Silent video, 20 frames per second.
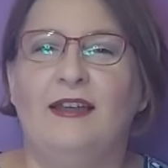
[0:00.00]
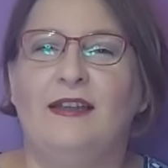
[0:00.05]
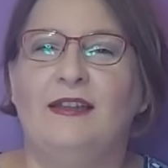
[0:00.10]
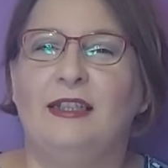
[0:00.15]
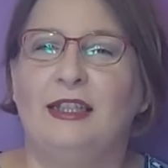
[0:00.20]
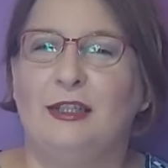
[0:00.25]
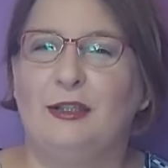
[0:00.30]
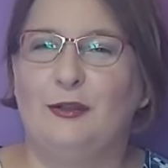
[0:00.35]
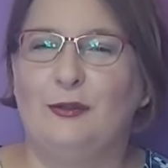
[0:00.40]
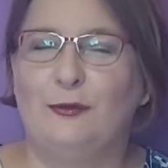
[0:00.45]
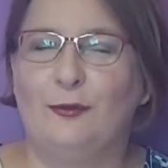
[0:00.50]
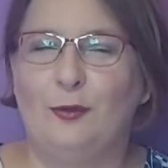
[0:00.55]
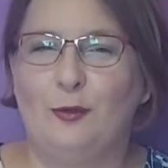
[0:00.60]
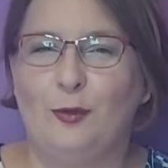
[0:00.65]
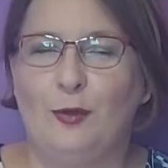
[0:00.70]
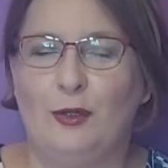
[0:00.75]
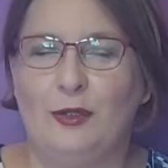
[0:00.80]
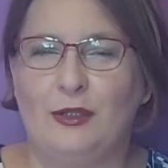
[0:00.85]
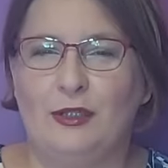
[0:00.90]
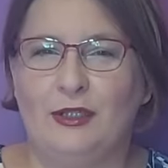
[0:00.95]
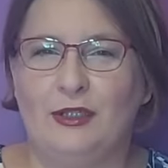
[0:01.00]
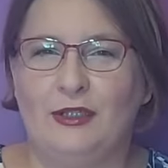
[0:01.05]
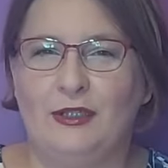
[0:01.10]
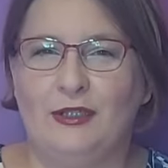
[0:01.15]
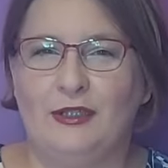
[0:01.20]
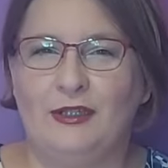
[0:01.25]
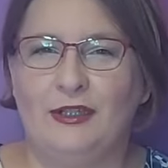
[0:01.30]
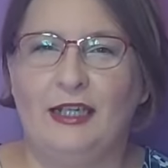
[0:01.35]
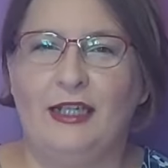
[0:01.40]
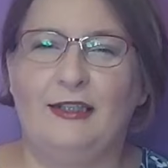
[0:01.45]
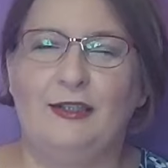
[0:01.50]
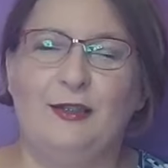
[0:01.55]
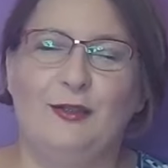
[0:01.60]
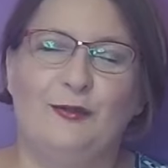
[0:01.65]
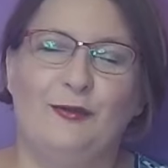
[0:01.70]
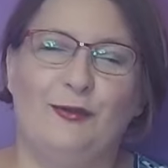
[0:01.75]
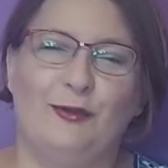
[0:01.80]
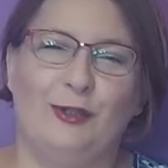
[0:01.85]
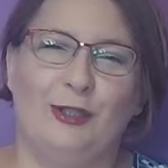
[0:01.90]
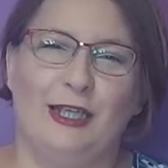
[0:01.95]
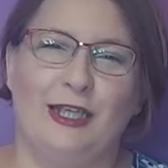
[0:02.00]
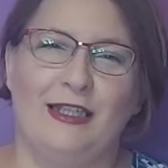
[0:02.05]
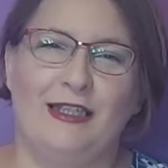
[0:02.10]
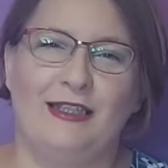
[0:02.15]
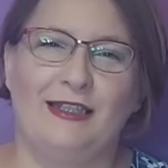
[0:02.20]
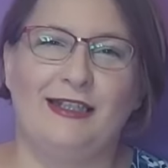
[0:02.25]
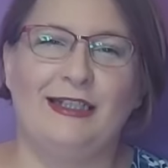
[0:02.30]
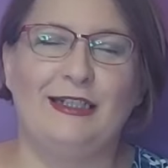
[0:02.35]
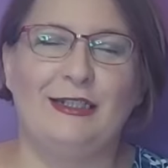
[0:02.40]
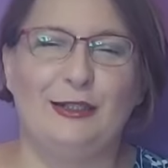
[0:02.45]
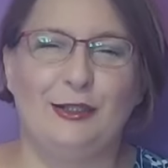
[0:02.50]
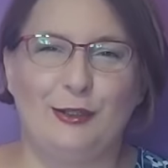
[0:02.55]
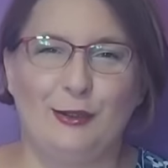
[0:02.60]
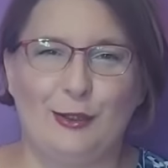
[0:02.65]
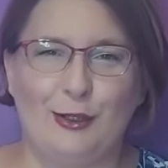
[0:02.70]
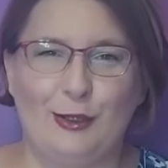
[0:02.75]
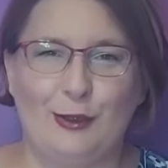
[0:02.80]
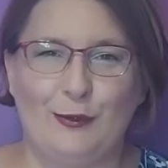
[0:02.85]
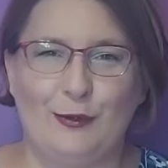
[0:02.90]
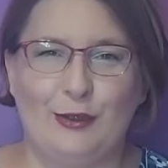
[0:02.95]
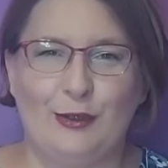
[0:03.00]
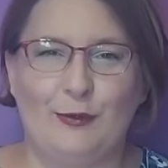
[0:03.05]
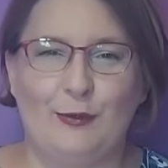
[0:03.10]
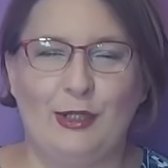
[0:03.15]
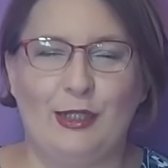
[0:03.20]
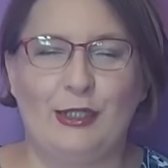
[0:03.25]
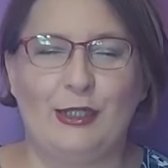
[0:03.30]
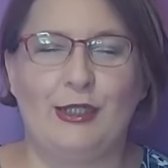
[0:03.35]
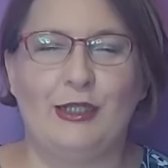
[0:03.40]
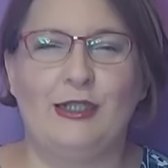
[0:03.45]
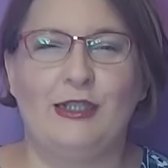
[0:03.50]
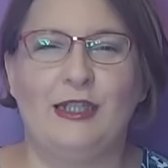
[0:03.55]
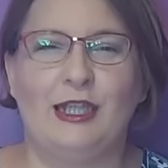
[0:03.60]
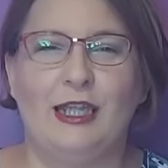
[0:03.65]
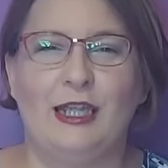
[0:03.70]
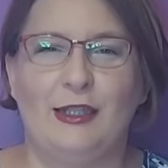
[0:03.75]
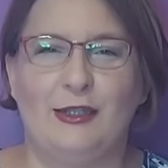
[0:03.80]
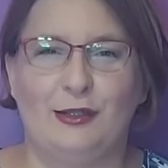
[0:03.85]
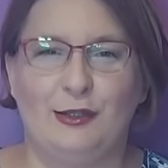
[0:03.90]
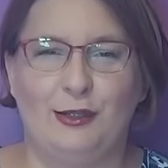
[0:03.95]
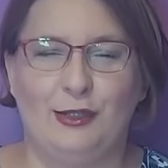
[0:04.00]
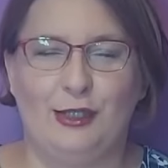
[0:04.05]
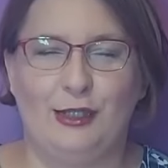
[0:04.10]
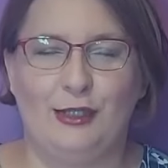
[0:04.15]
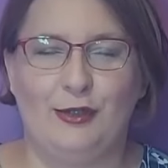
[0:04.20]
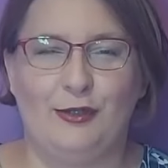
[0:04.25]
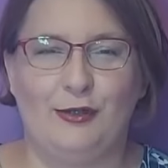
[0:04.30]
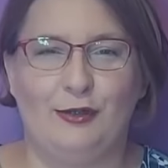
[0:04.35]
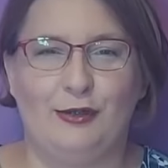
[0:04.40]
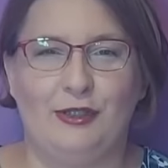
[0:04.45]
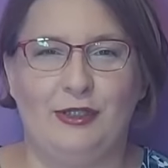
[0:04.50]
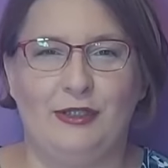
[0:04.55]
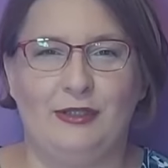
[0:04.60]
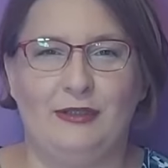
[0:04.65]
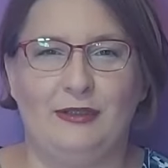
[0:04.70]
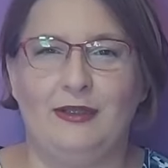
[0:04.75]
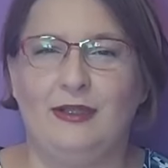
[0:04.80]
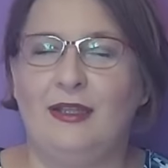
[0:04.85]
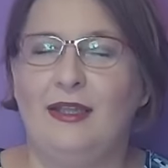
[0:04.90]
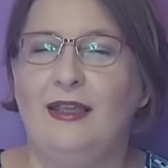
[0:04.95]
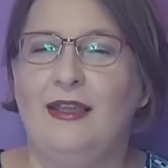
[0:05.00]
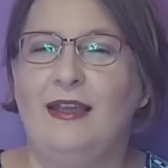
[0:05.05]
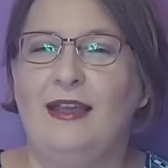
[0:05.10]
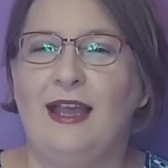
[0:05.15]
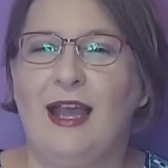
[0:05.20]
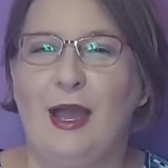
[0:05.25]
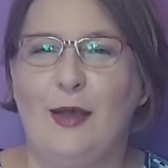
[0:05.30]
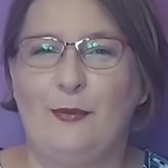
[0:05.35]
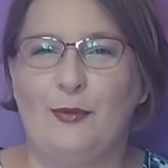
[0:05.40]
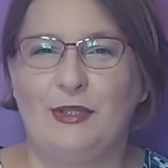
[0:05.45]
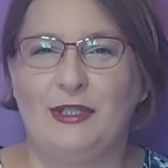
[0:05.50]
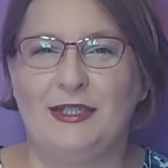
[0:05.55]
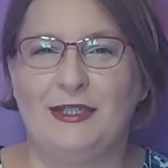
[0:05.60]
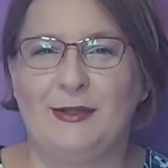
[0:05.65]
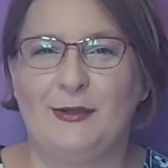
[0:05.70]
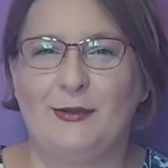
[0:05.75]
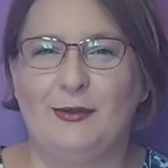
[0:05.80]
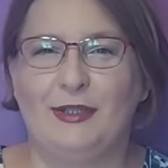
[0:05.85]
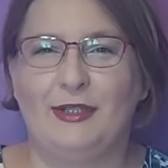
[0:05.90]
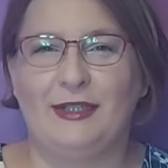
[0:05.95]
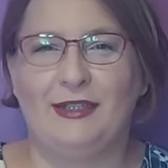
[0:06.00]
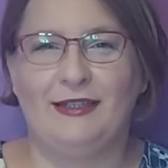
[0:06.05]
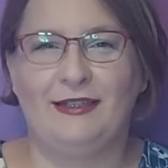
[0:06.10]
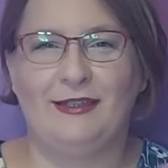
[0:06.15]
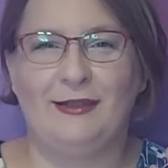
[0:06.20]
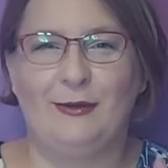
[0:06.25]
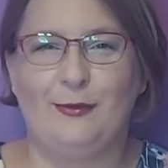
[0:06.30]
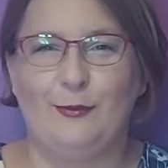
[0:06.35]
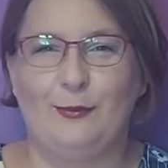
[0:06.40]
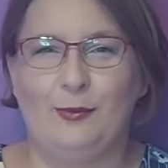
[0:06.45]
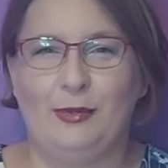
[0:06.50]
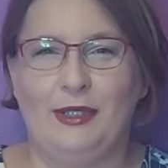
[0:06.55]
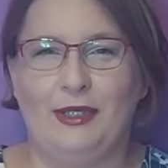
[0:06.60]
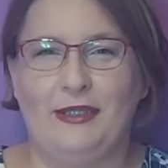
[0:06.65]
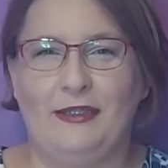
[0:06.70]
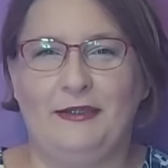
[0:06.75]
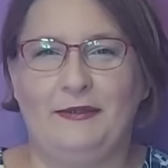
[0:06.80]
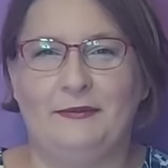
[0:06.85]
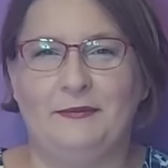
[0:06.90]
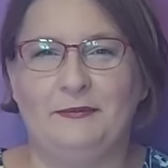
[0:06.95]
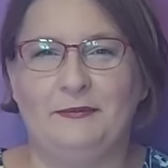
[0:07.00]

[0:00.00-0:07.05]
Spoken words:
Thank you for watching, and don't forget, clean your sewing machine and change your needle. Happy sewing. Bye.